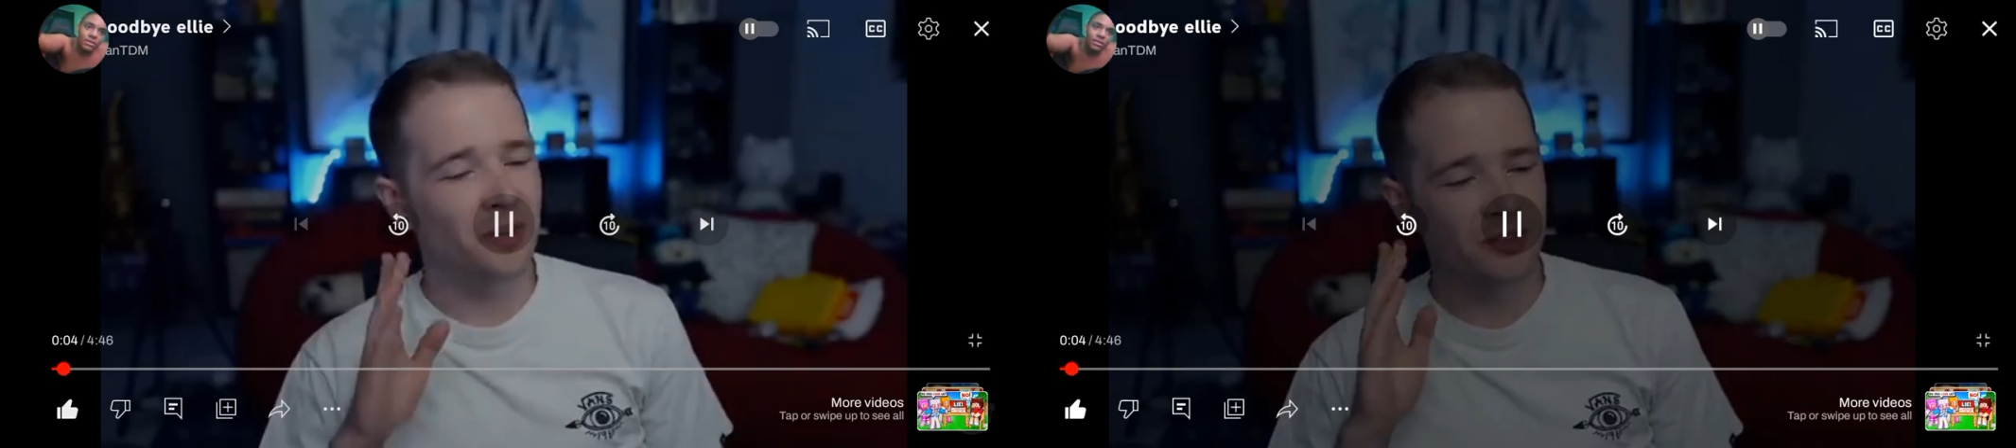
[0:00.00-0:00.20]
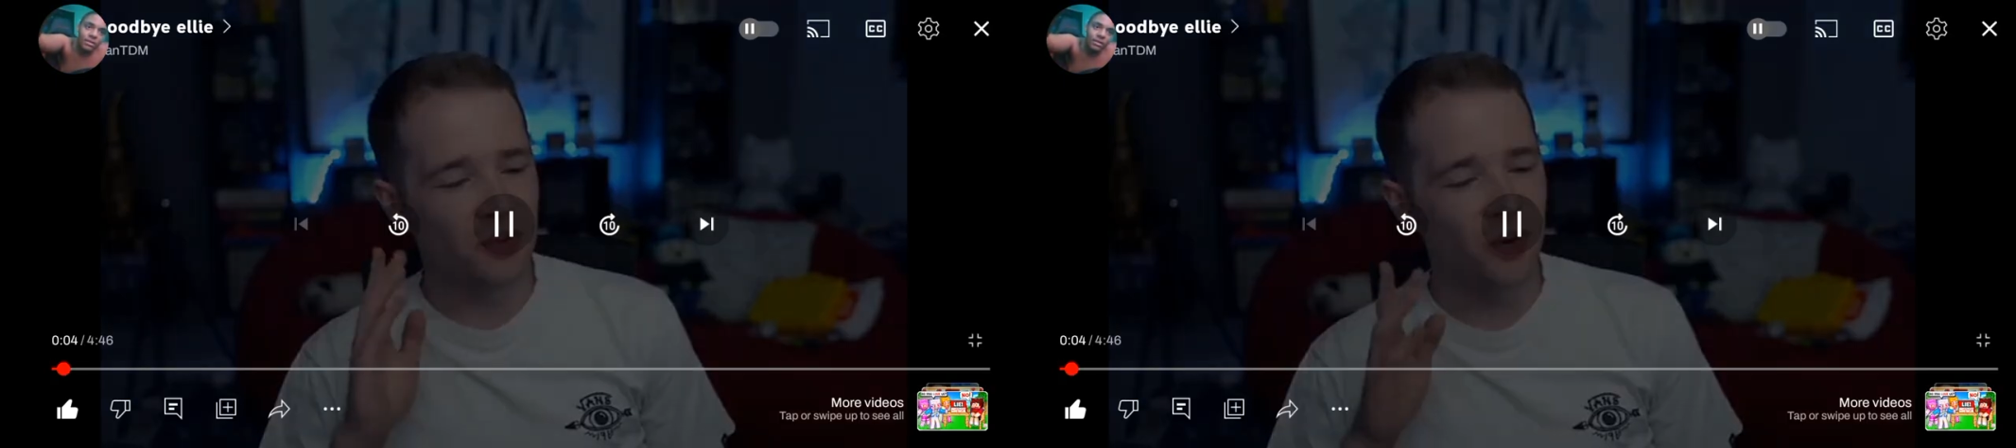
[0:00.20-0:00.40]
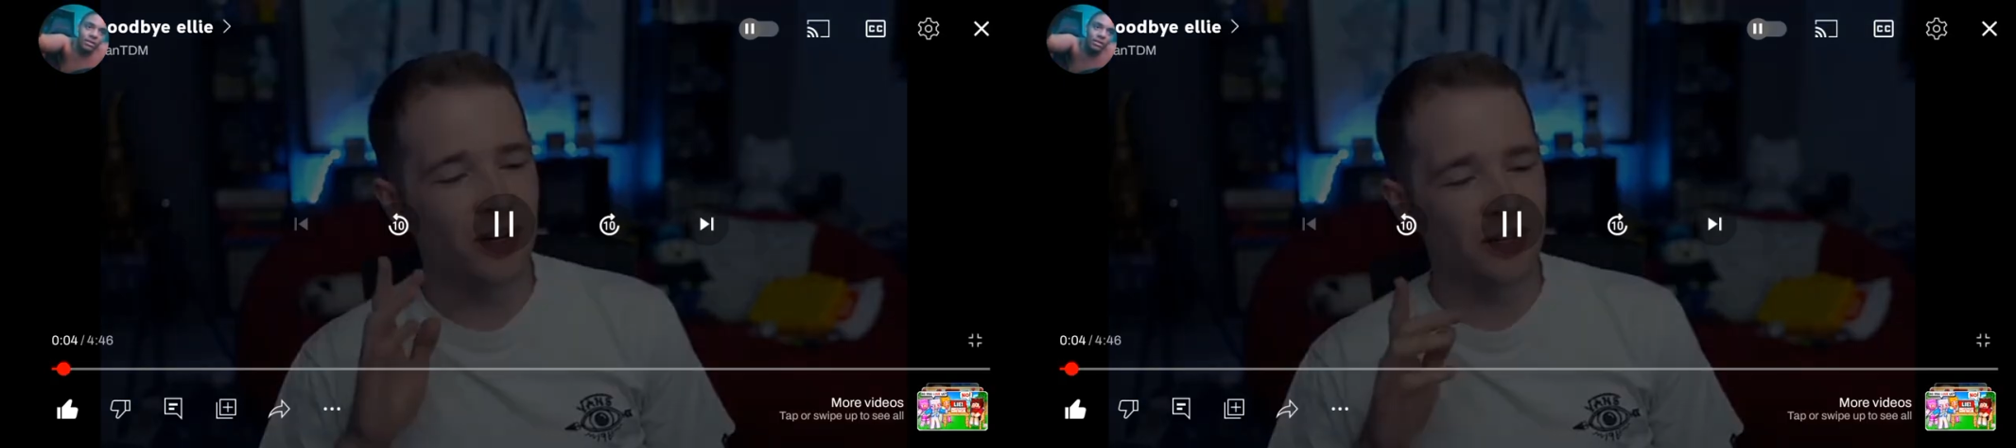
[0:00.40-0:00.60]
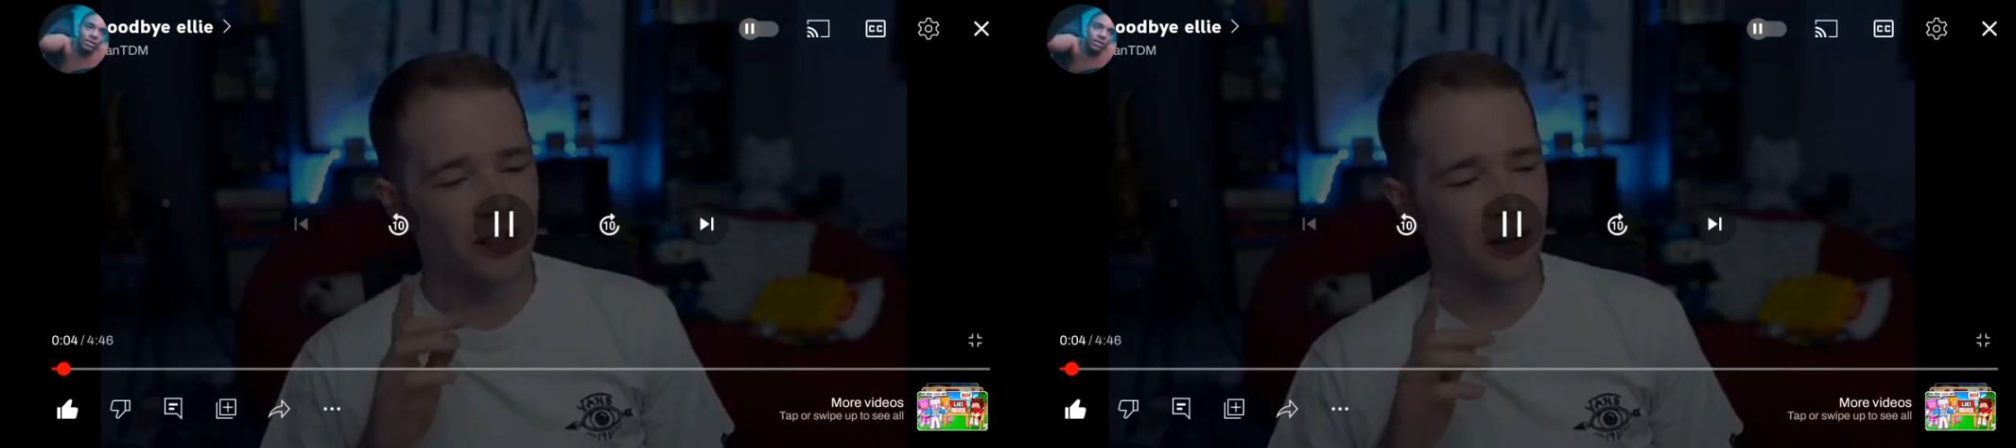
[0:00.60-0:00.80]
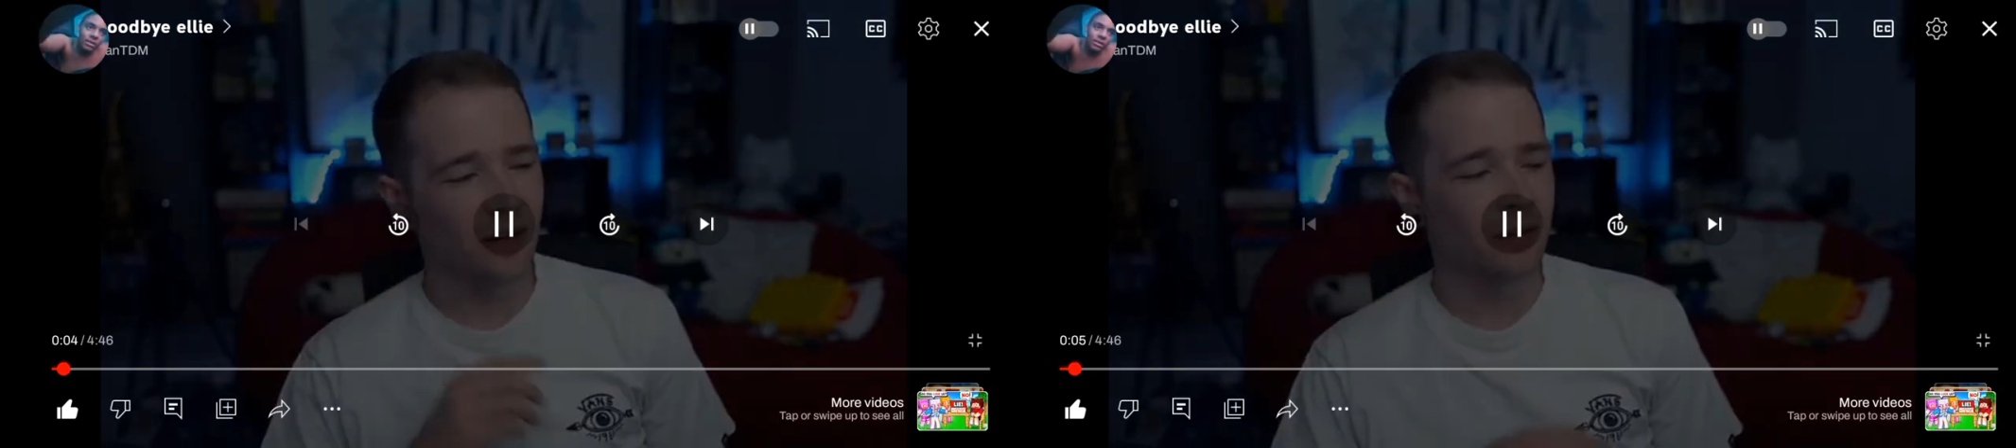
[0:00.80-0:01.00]
It's not
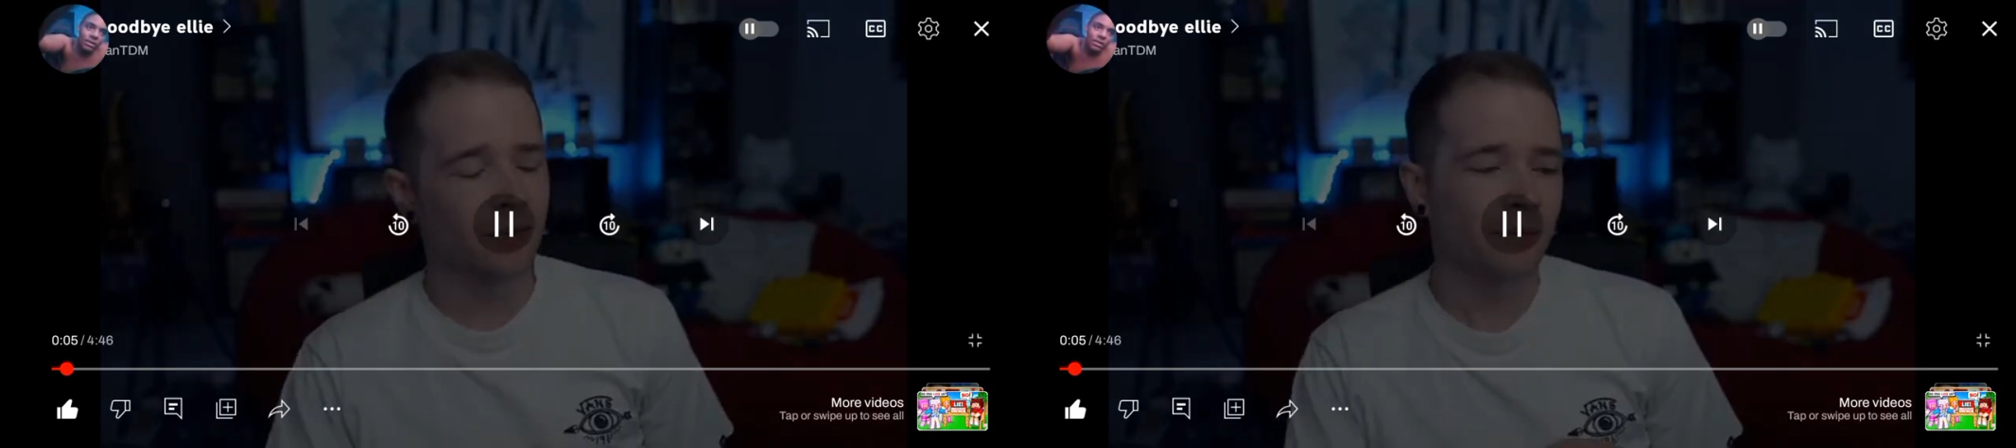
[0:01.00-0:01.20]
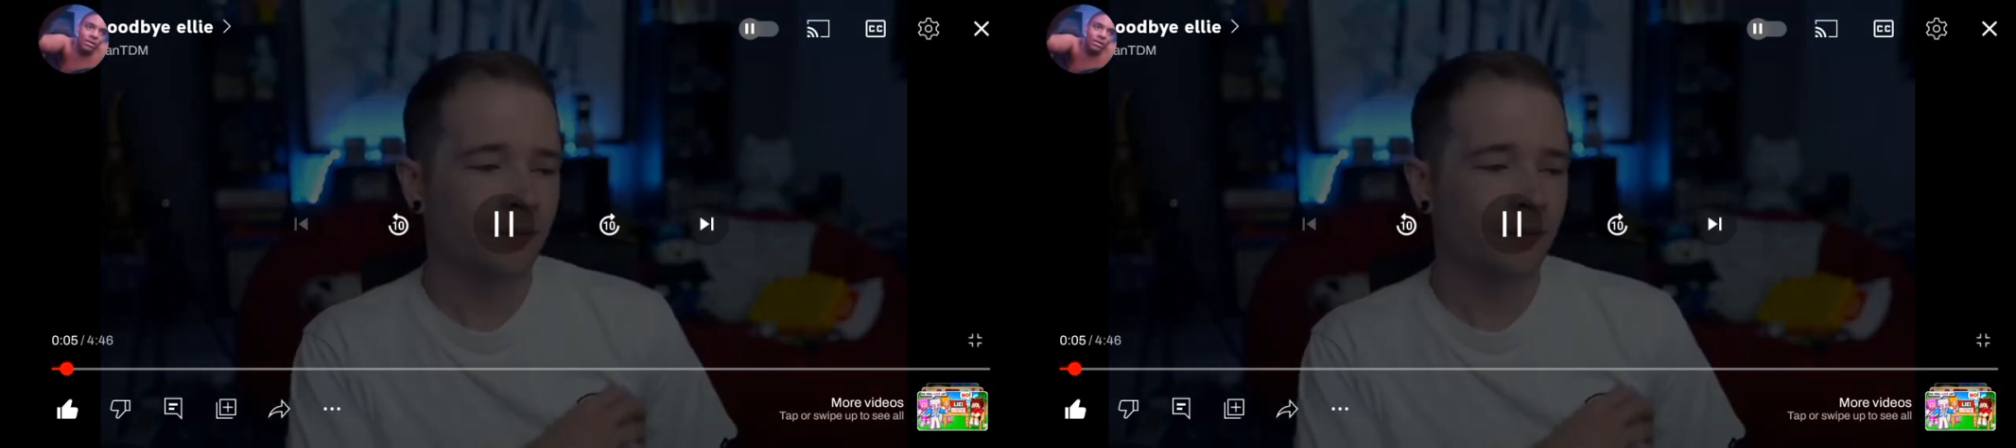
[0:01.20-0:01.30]
easy.